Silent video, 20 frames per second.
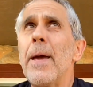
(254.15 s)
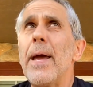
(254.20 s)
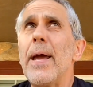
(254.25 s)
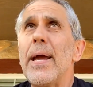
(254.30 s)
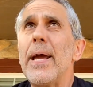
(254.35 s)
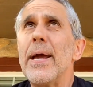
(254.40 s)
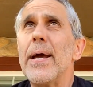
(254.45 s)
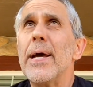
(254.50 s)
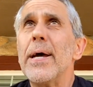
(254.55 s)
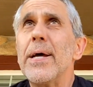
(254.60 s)

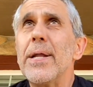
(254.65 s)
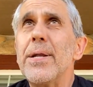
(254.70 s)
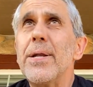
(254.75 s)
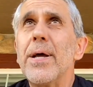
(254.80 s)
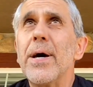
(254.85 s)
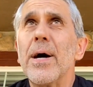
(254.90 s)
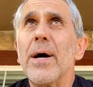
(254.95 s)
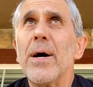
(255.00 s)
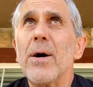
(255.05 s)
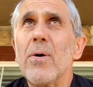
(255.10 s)
and
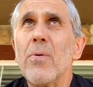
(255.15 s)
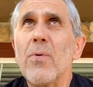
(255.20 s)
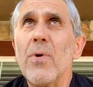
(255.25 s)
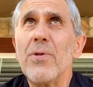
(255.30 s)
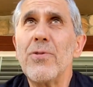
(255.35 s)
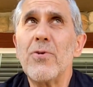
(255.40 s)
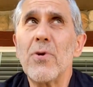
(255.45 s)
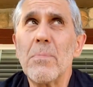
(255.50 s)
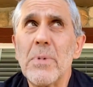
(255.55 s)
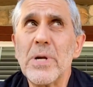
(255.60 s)
went
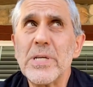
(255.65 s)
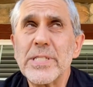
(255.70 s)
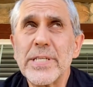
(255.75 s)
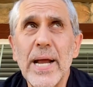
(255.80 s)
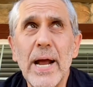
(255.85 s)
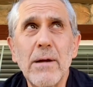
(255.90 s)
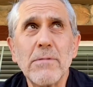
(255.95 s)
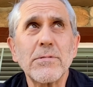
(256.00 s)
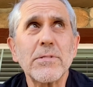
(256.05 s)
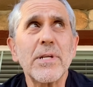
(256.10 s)
through a bunch of
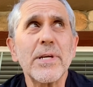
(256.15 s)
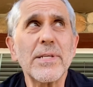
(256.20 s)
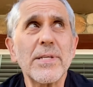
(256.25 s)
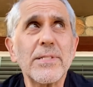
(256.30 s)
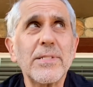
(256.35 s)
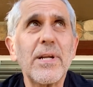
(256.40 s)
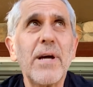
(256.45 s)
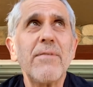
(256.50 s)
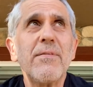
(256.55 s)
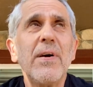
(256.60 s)
counseling and
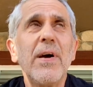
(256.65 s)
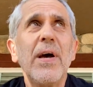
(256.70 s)
stuff.